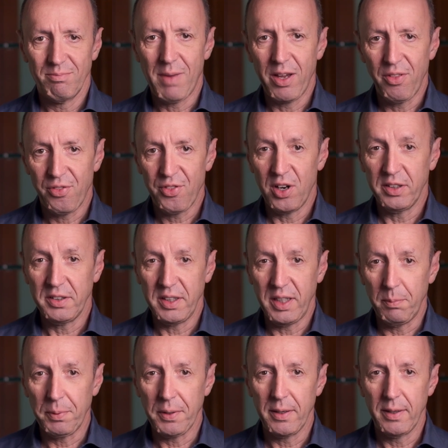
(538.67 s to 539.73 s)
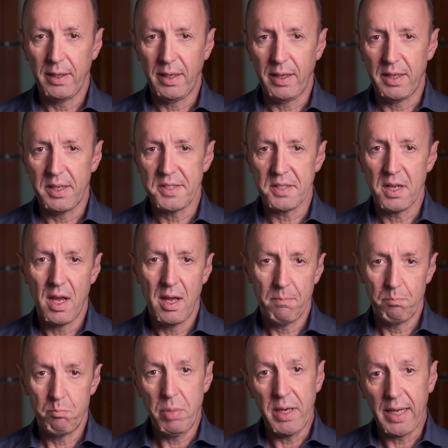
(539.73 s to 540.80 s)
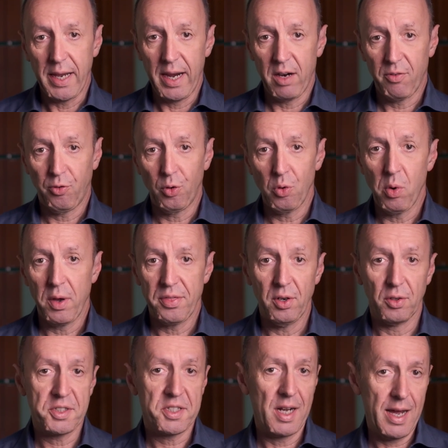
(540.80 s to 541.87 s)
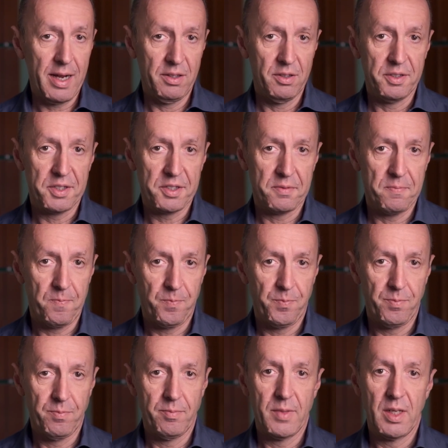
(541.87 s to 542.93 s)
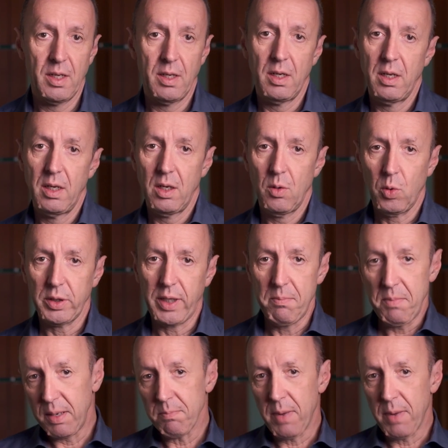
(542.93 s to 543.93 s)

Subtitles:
My third tip is be careful with those sliders. What I mean